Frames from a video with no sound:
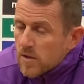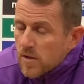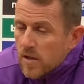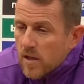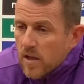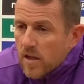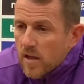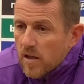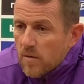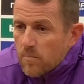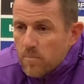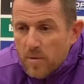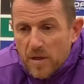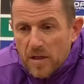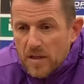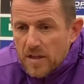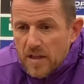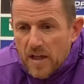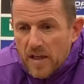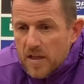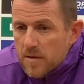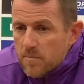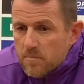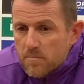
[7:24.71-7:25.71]
um, but the
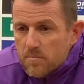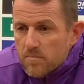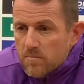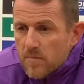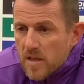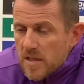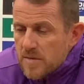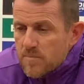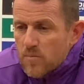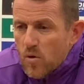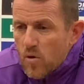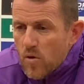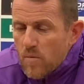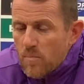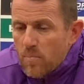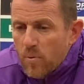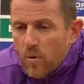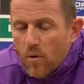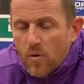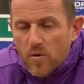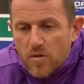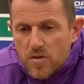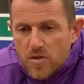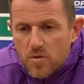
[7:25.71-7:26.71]
game is more
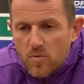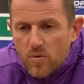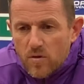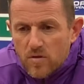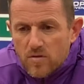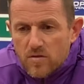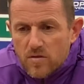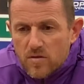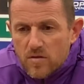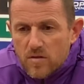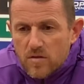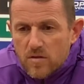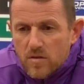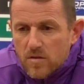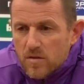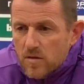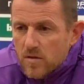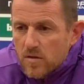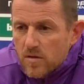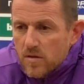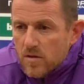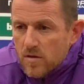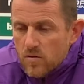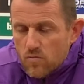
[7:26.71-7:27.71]
important to us
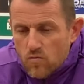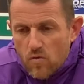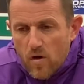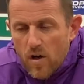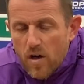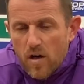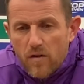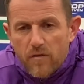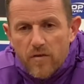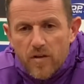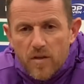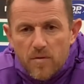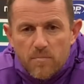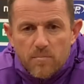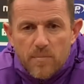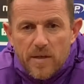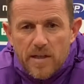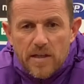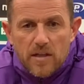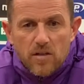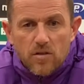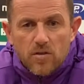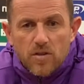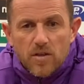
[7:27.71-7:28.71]
rather than
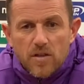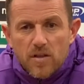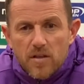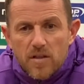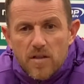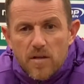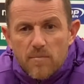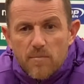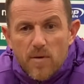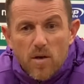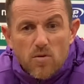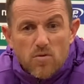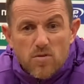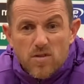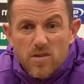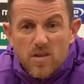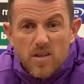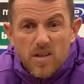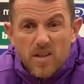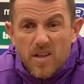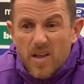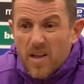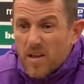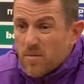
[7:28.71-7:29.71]
me looking at the emotion of
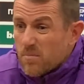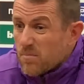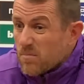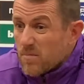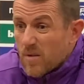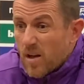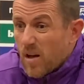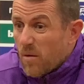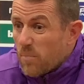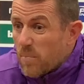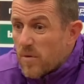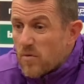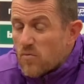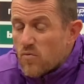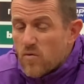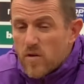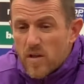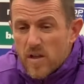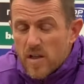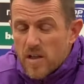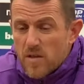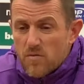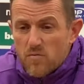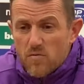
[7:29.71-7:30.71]
the game. I'll be
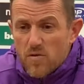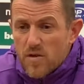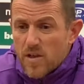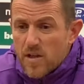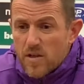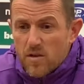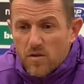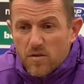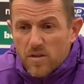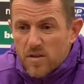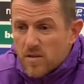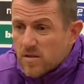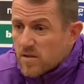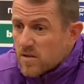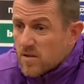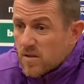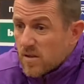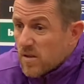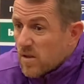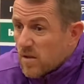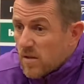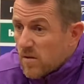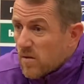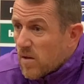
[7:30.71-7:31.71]
really, really honest.
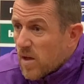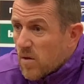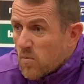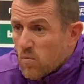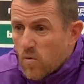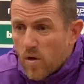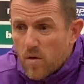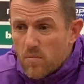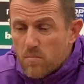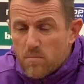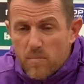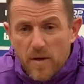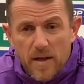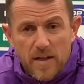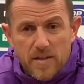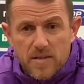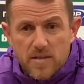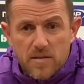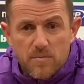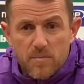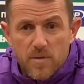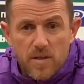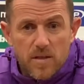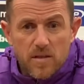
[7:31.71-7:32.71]
It won't matter
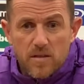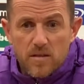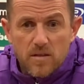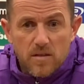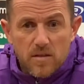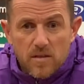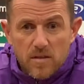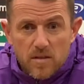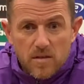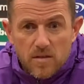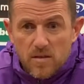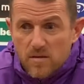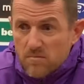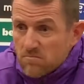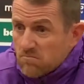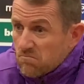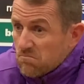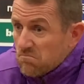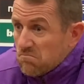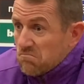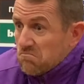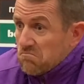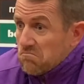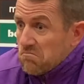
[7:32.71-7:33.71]
to me.
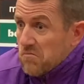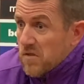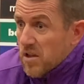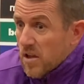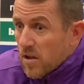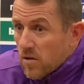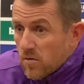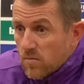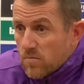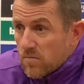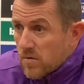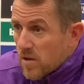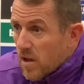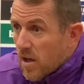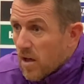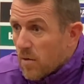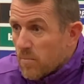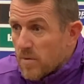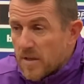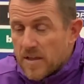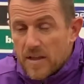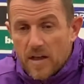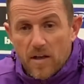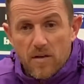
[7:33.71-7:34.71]
You know,
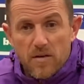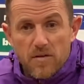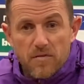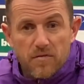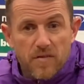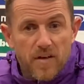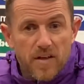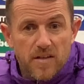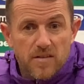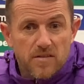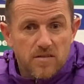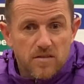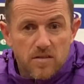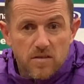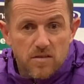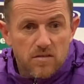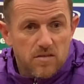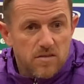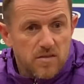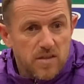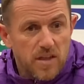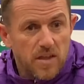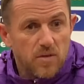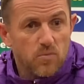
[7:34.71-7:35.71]
Derby County fans can
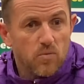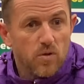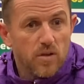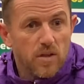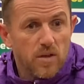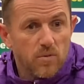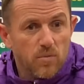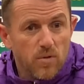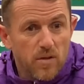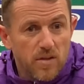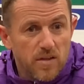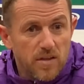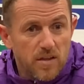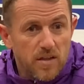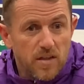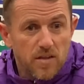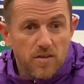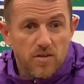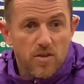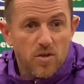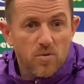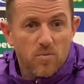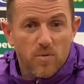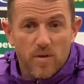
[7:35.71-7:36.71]
sing what they want, they can
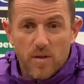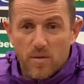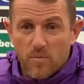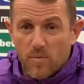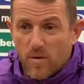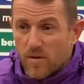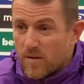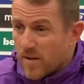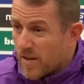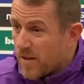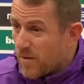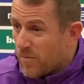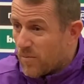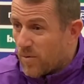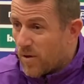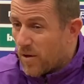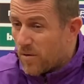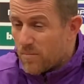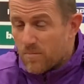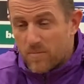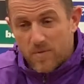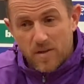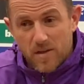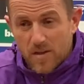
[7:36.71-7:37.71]
do what they want. It
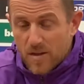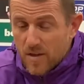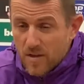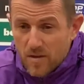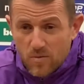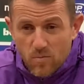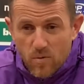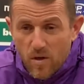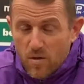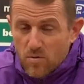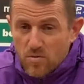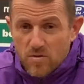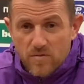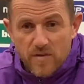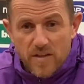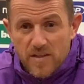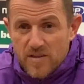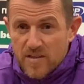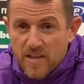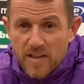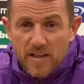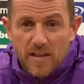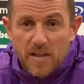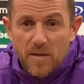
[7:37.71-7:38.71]
won't, whilst they're
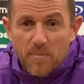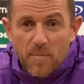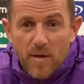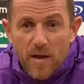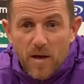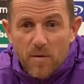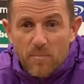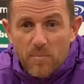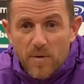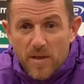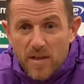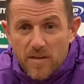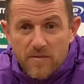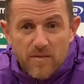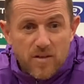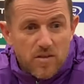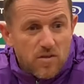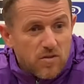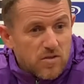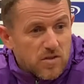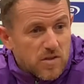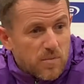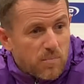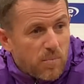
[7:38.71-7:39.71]
singing about me, they're
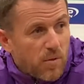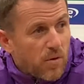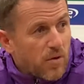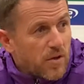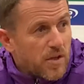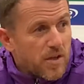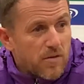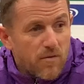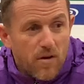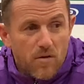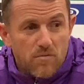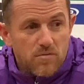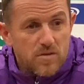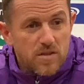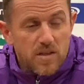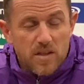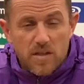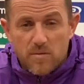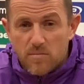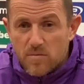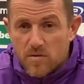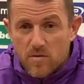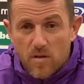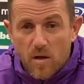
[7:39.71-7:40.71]
not supporting their own
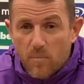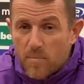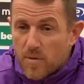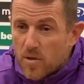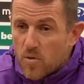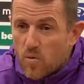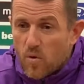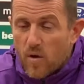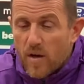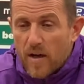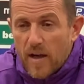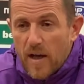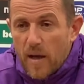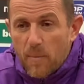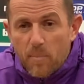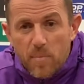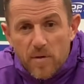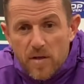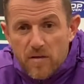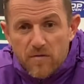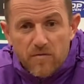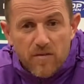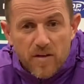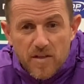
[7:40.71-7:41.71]
team. So I'll be quite
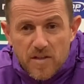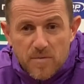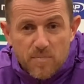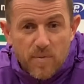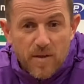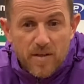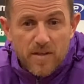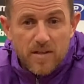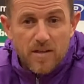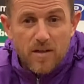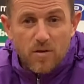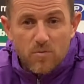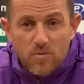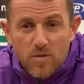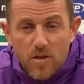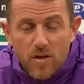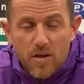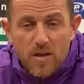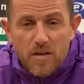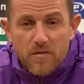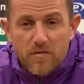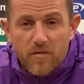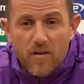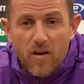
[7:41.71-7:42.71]
happy if they spend the whole
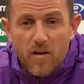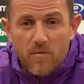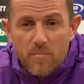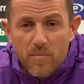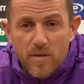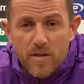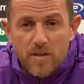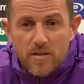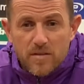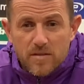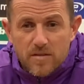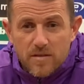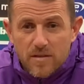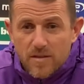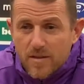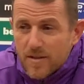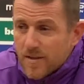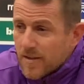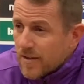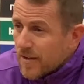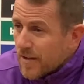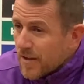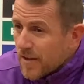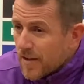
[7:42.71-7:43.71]
95 minutes
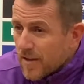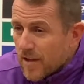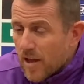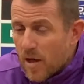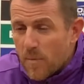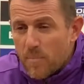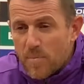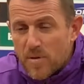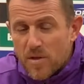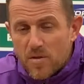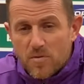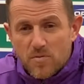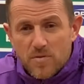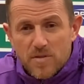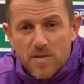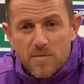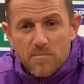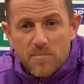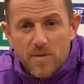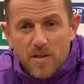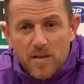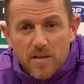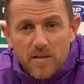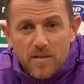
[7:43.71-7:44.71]

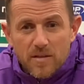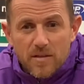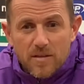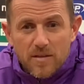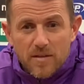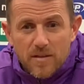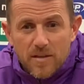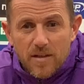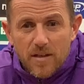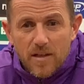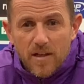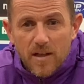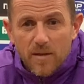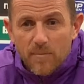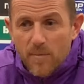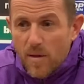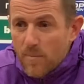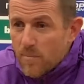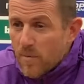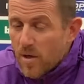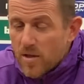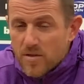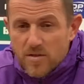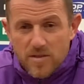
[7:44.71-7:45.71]
abusing me um,
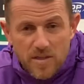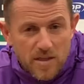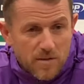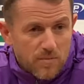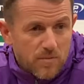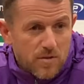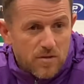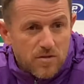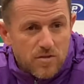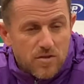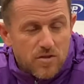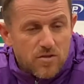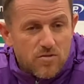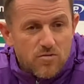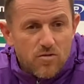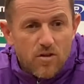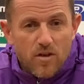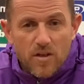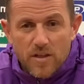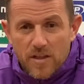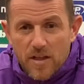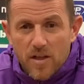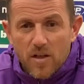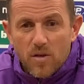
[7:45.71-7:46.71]
and my team can just try
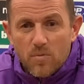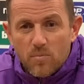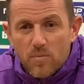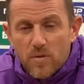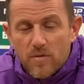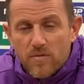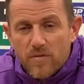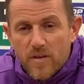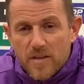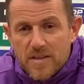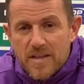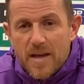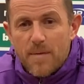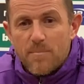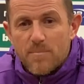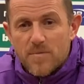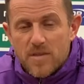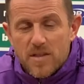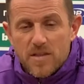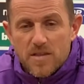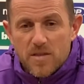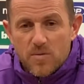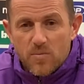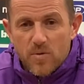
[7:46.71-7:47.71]
and get on with
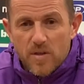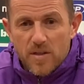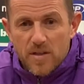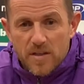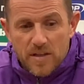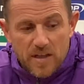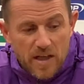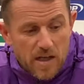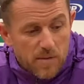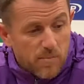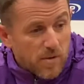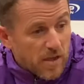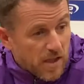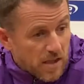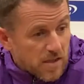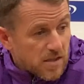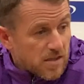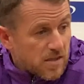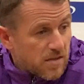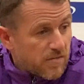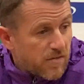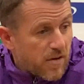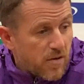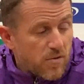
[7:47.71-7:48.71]
attempting to win the game
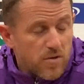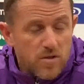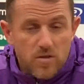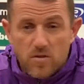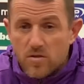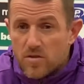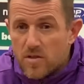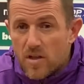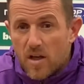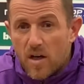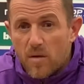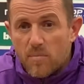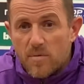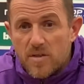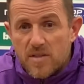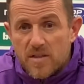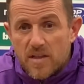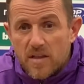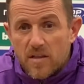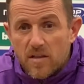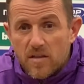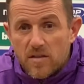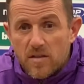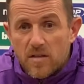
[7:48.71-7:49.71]
against a very good Derby
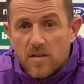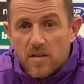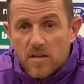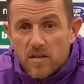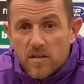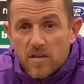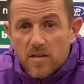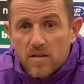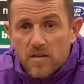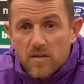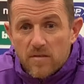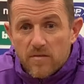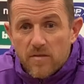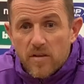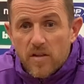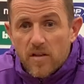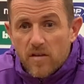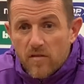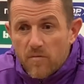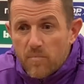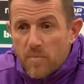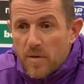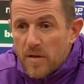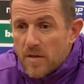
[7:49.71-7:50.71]
side that
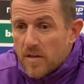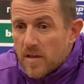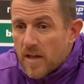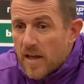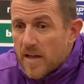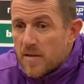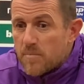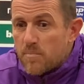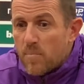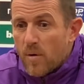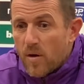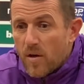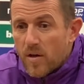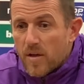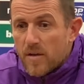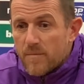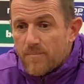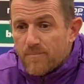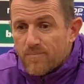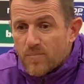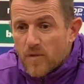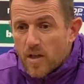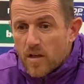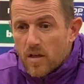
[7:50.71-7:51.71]
have been led by
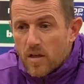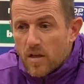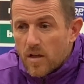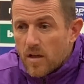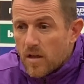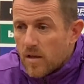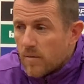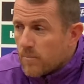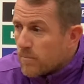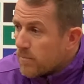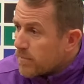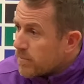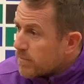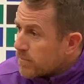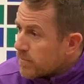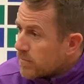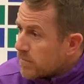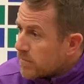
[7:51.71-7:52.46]
um,